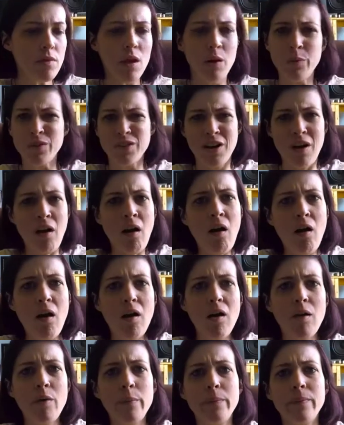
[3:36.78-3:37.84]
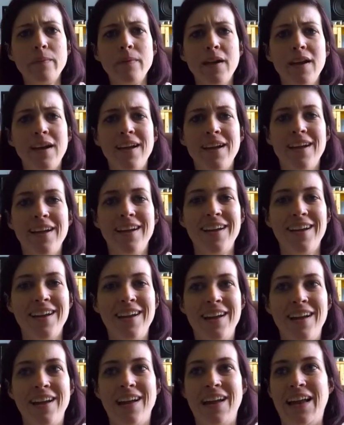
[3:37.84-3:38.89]
I was calm.
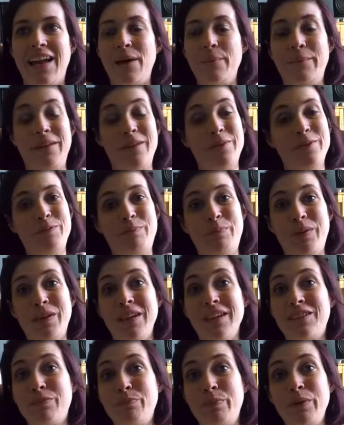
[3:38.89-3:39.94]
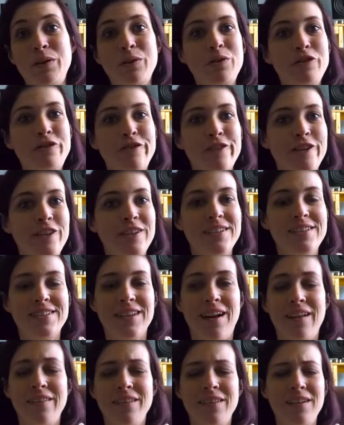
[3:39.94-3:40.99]
I mean, it's beautiful. It's
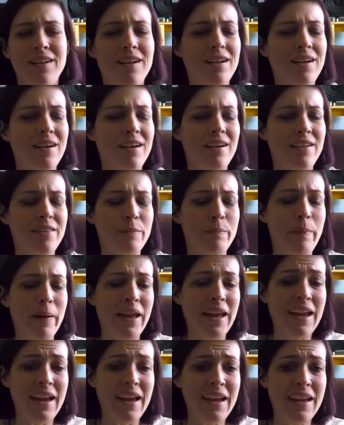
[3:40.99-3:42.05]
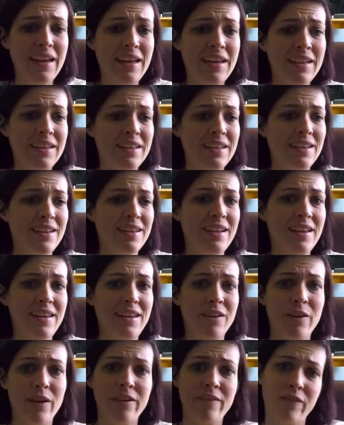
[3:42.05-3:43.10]
on the bay.
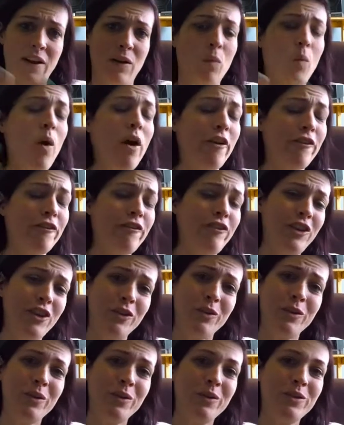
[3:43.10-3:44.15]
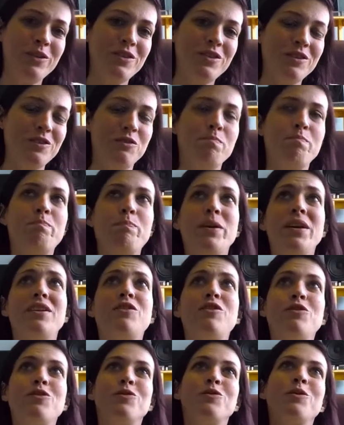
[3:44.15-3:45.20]
I've got water views. There's big
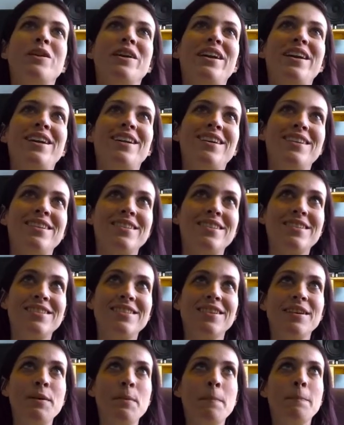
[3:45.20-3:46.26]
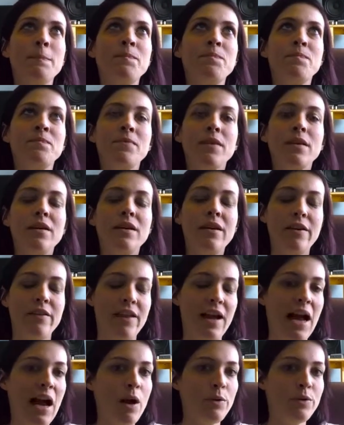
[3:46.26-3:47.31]
trees. The
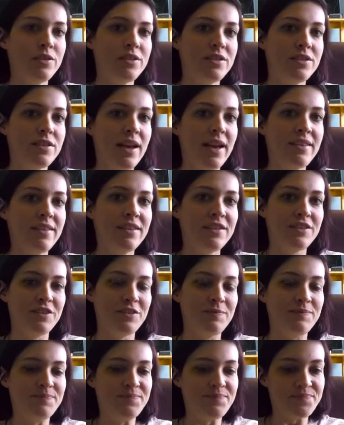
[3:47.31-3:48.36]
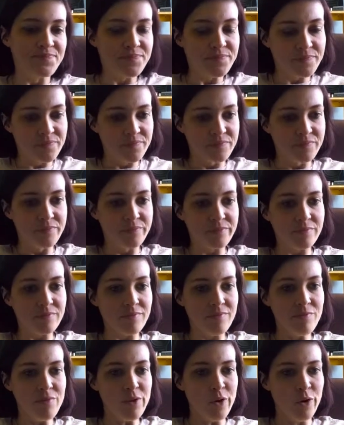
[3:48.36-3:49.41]
house had this
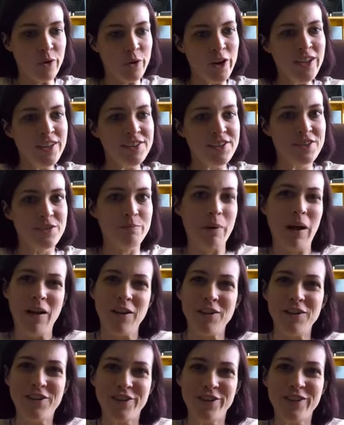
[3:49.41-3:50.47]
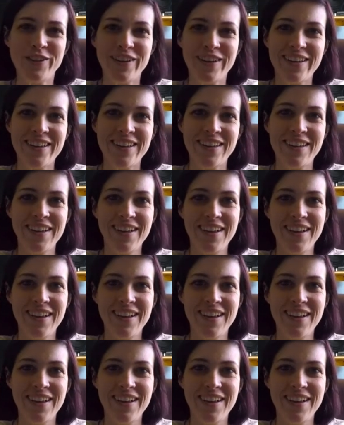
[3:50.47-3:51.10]
great smell to it.